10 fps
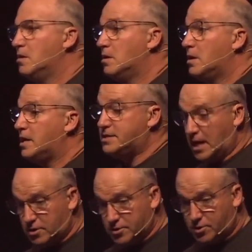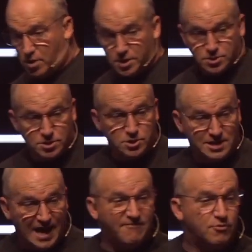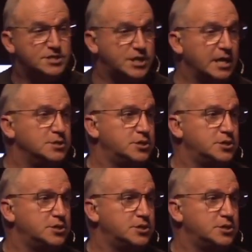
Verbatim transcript: He died on the cross so that your life would change,